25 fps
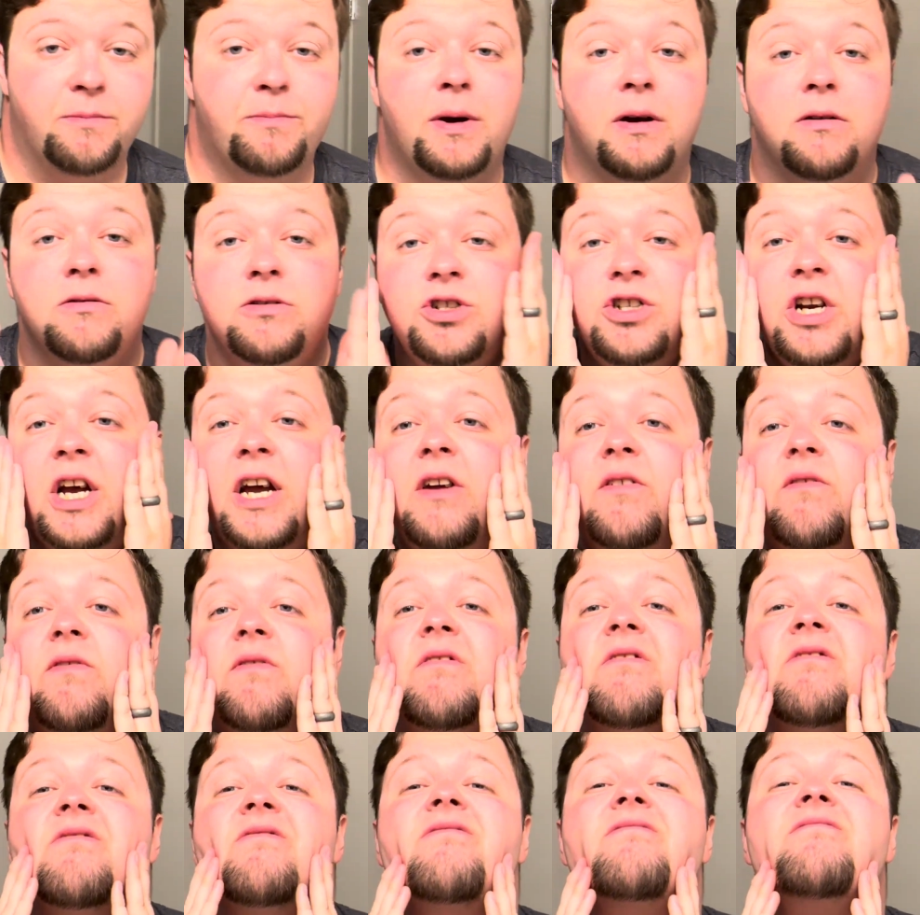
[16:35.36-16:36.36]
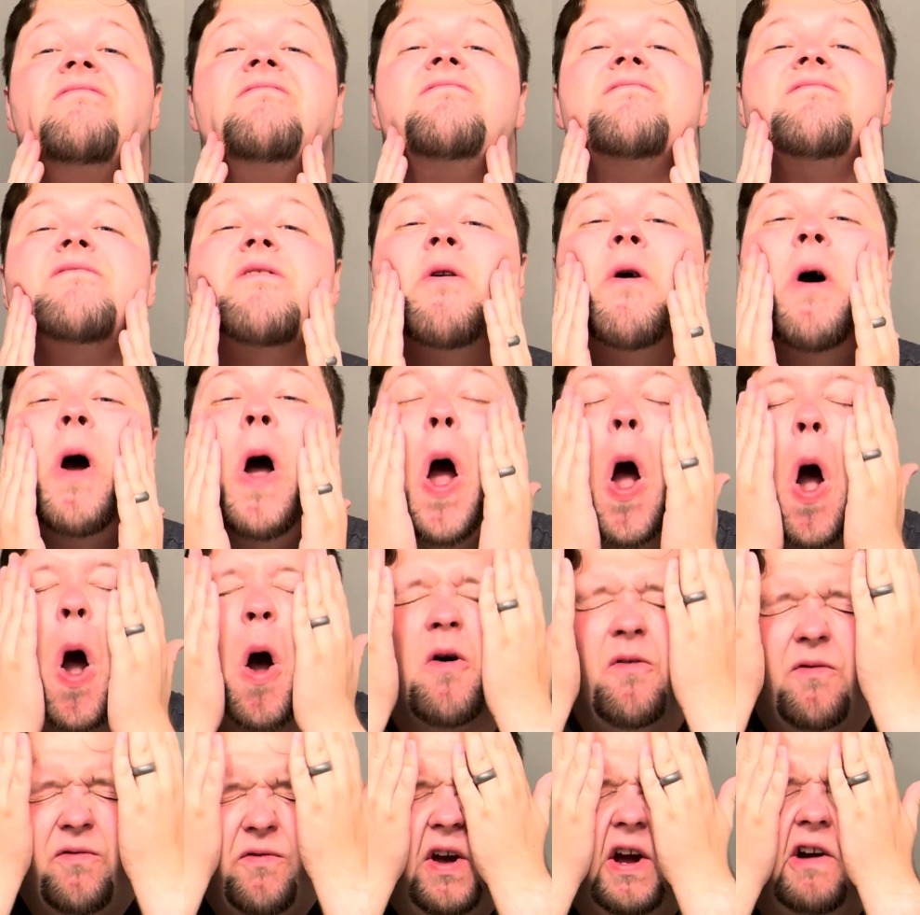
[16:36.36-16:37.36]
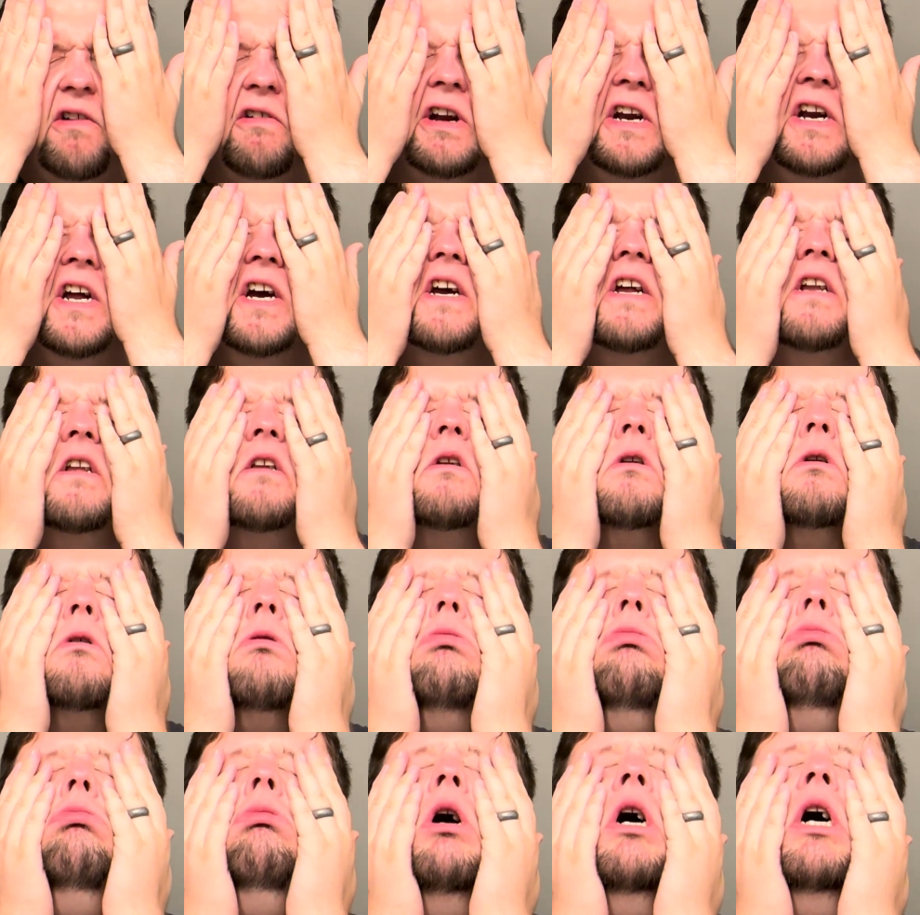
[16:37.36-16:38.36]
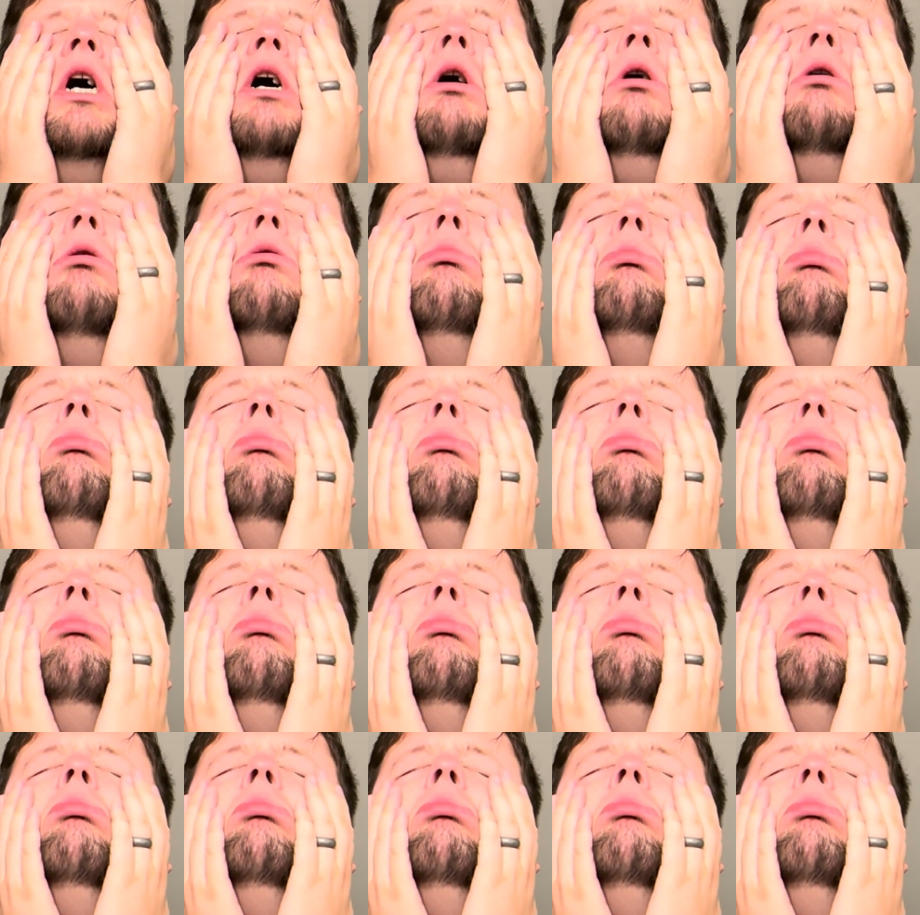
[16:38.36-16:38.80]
post shave? Very nice. Wow.